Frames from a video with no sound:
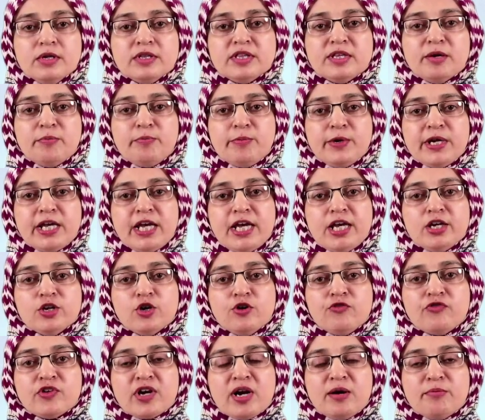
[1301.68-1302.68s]
The plane
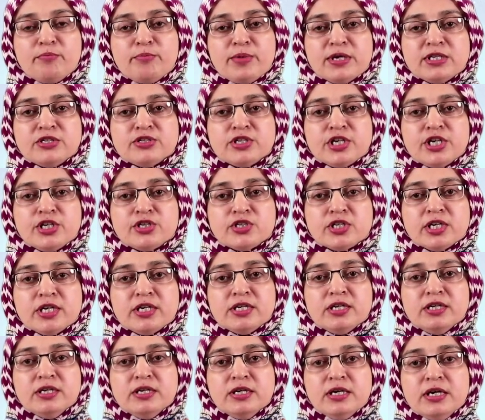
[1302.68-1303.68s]
of
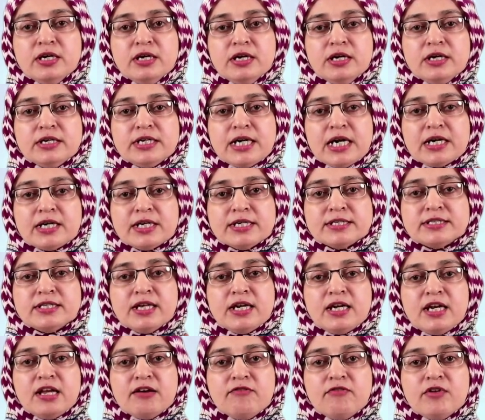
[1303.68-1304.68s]
compensation that is
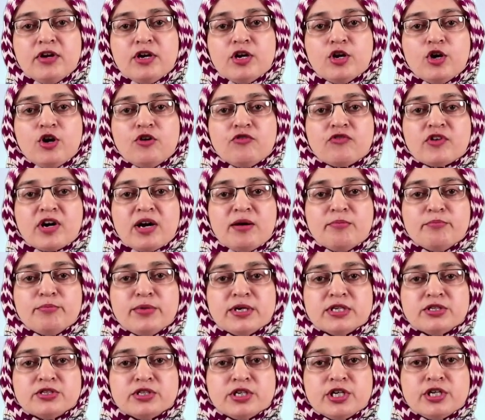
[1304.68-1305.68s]
the level of
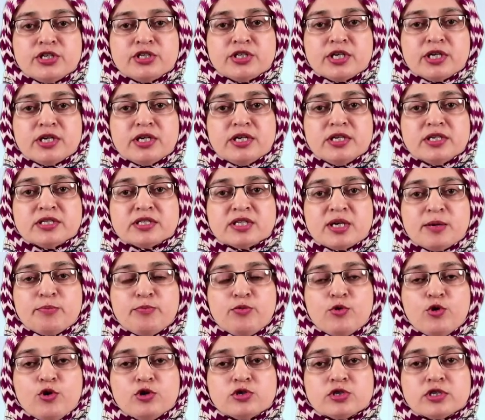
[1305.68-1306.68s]
compensation
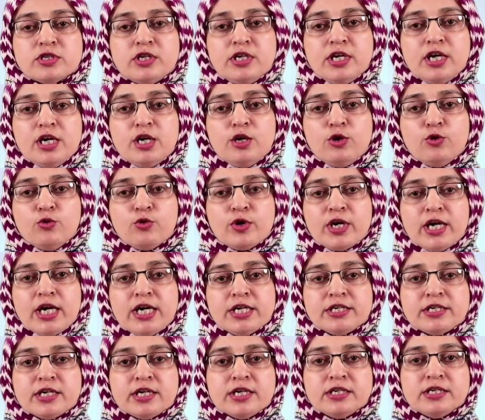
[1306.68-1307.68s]
supposedly
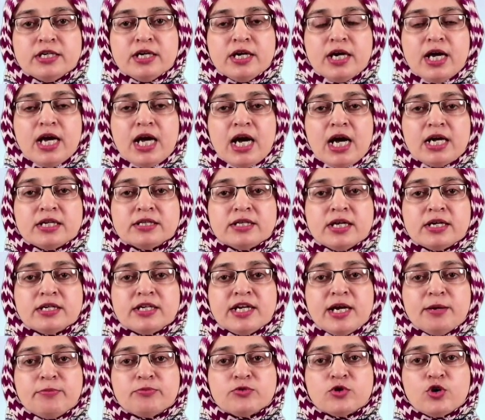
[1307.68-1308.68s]
located at the
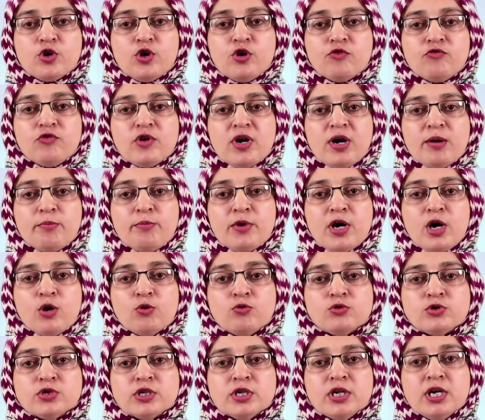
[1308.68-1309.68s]
depth of
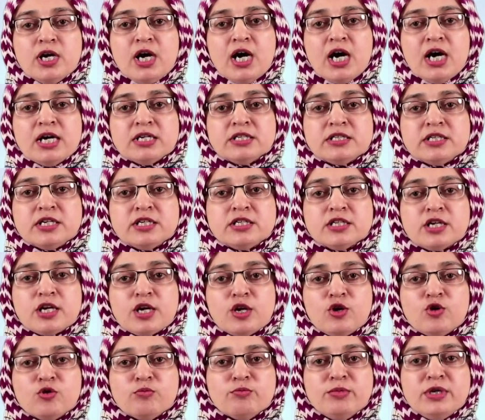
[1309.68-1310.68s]
about 100
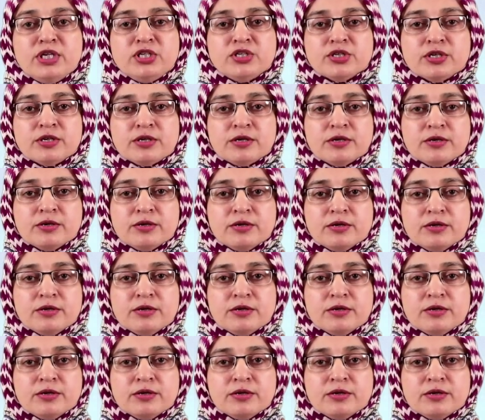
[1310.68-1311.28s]
kilometer.